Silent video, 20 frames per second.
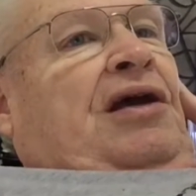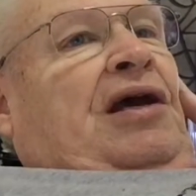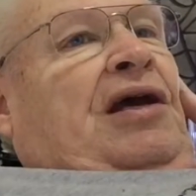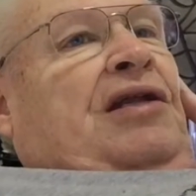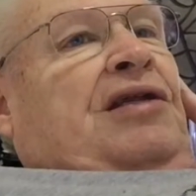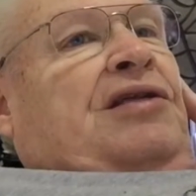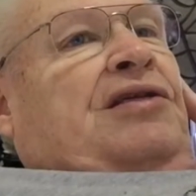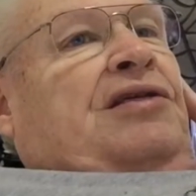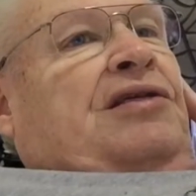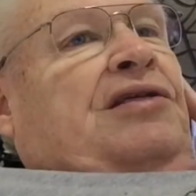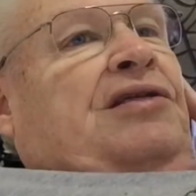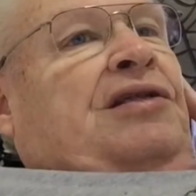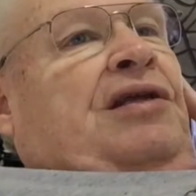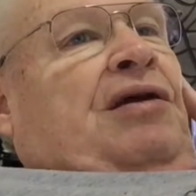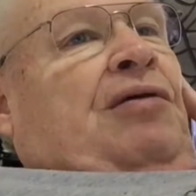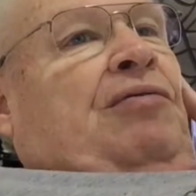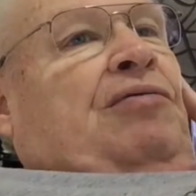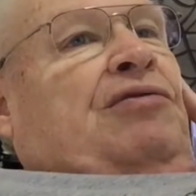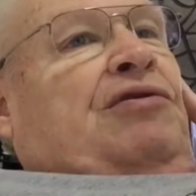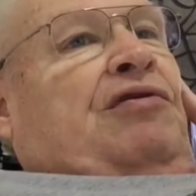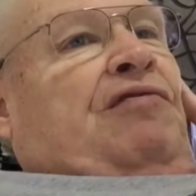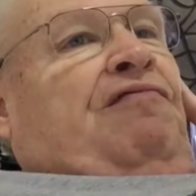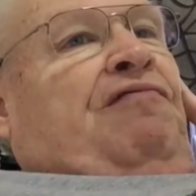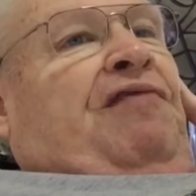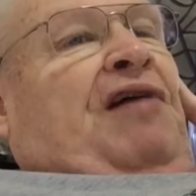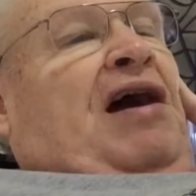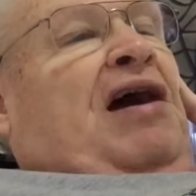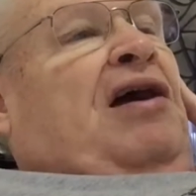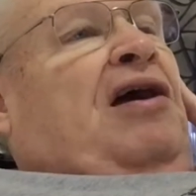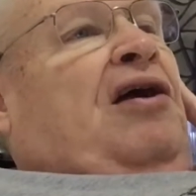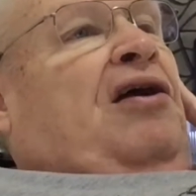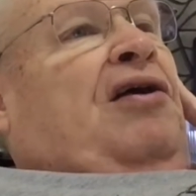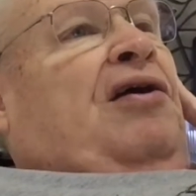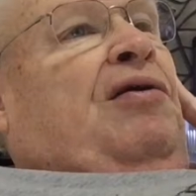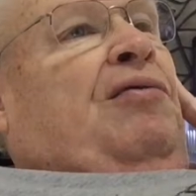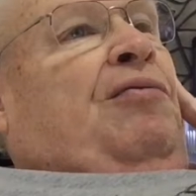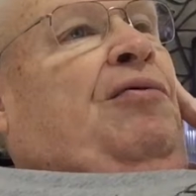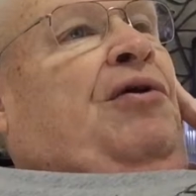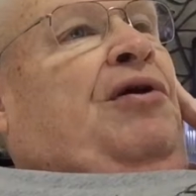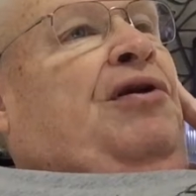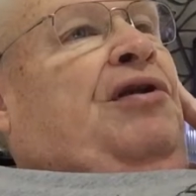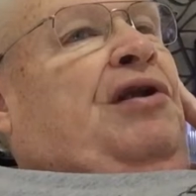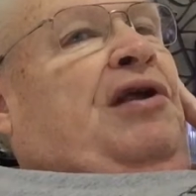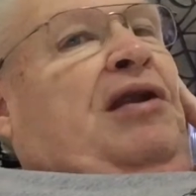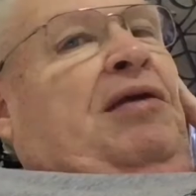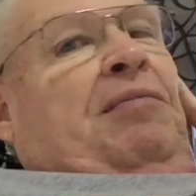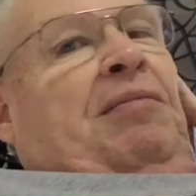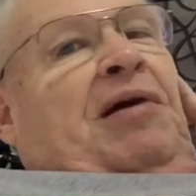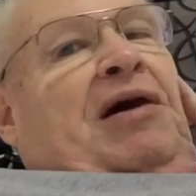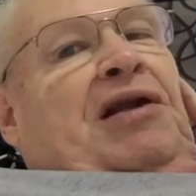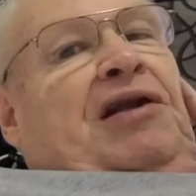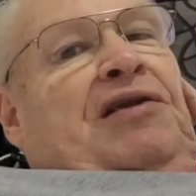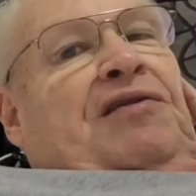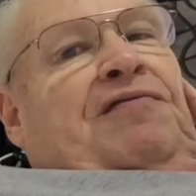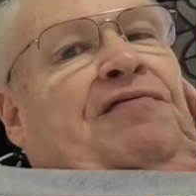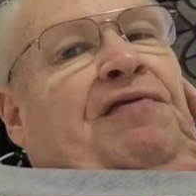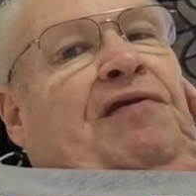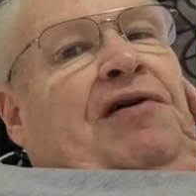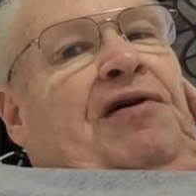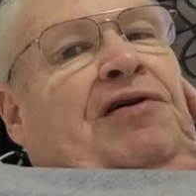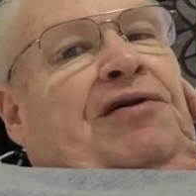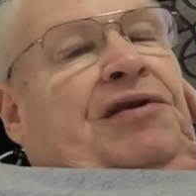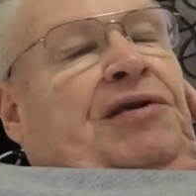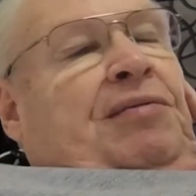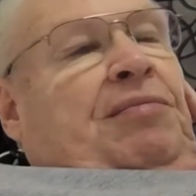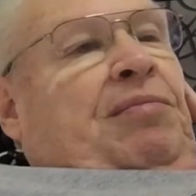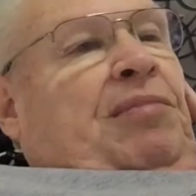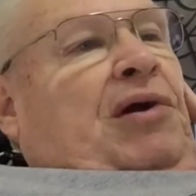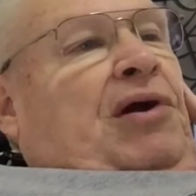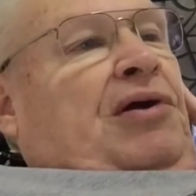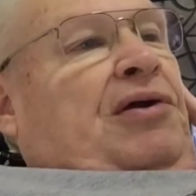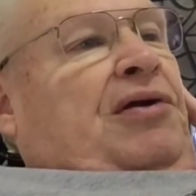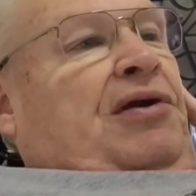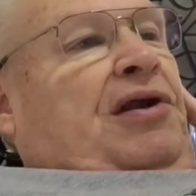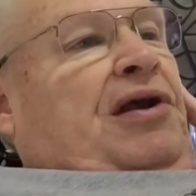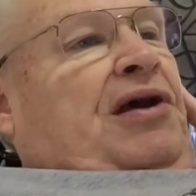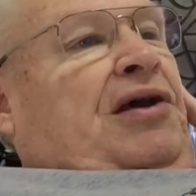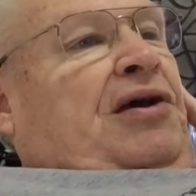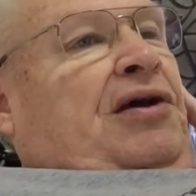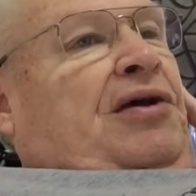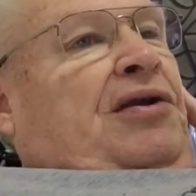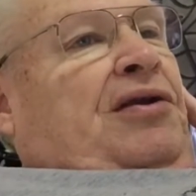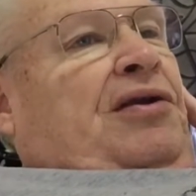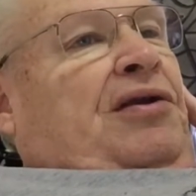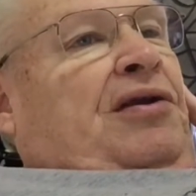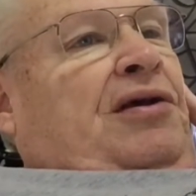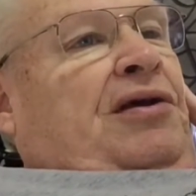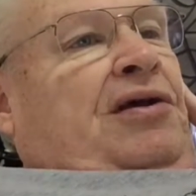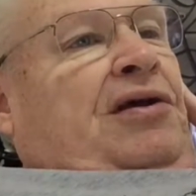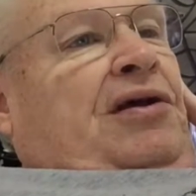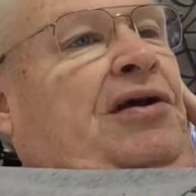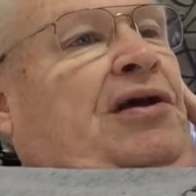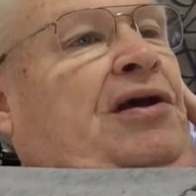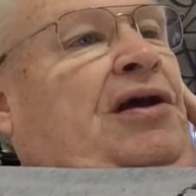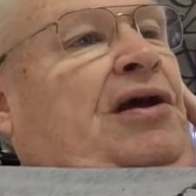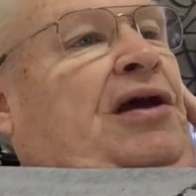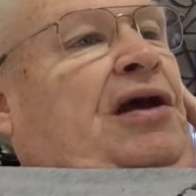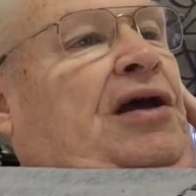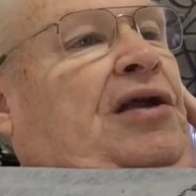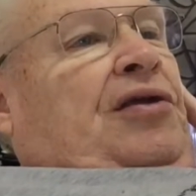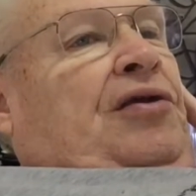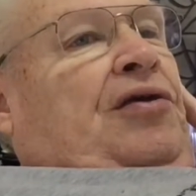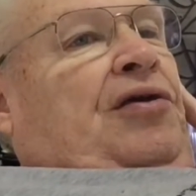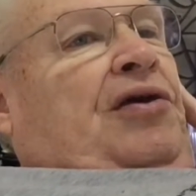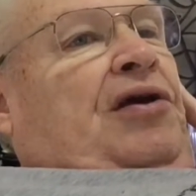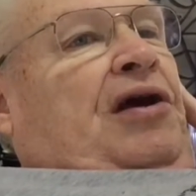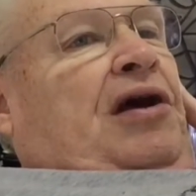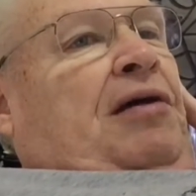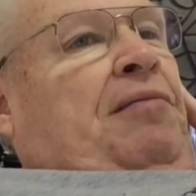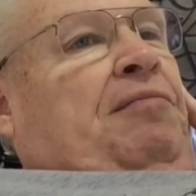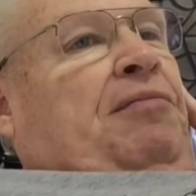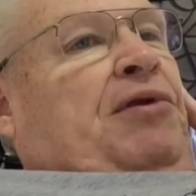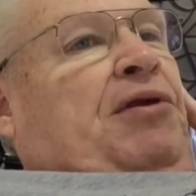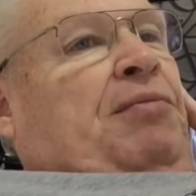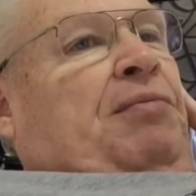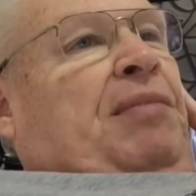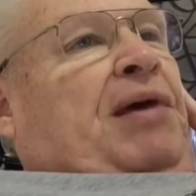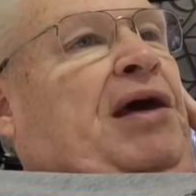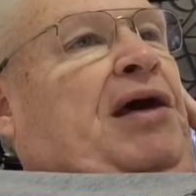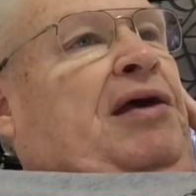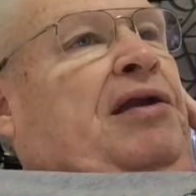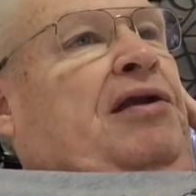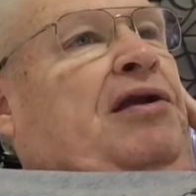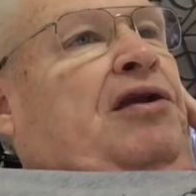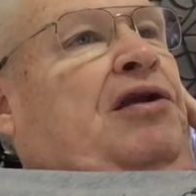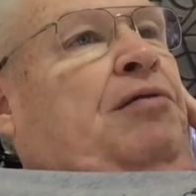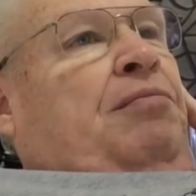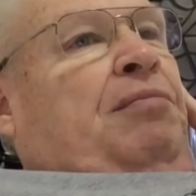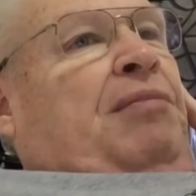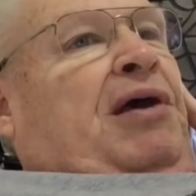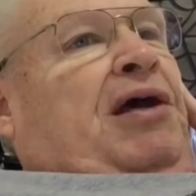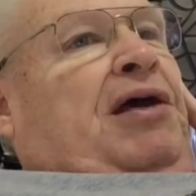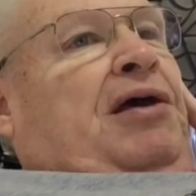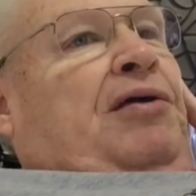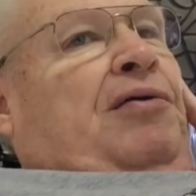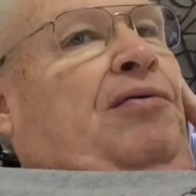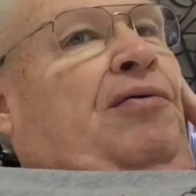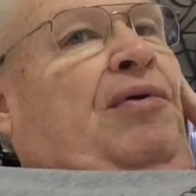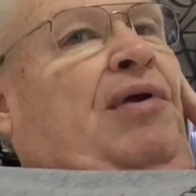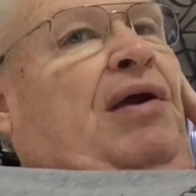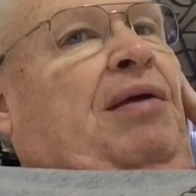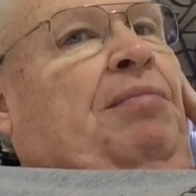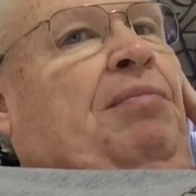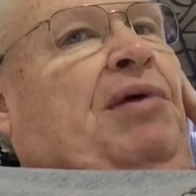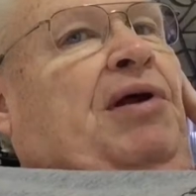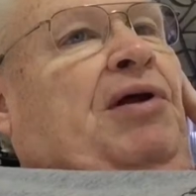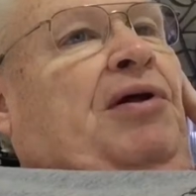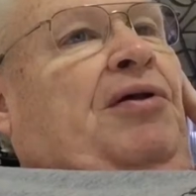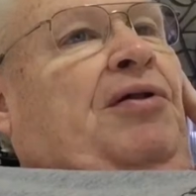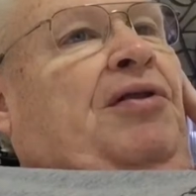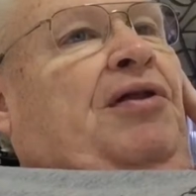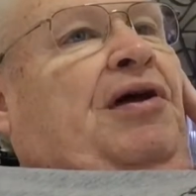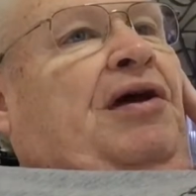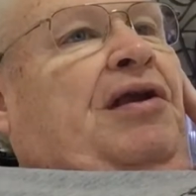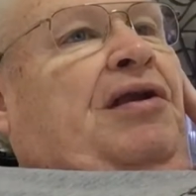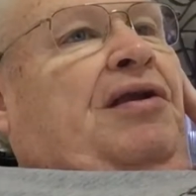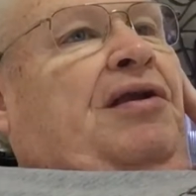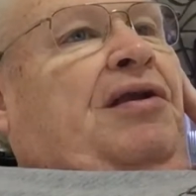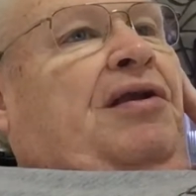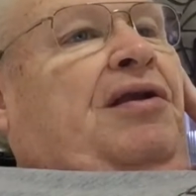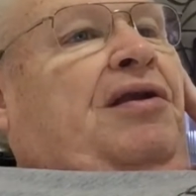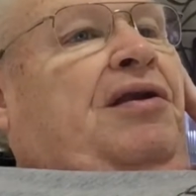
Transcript: and there was a fire, it wasn't anybody's fault, it burned down, and you come demanded to me to rebuild that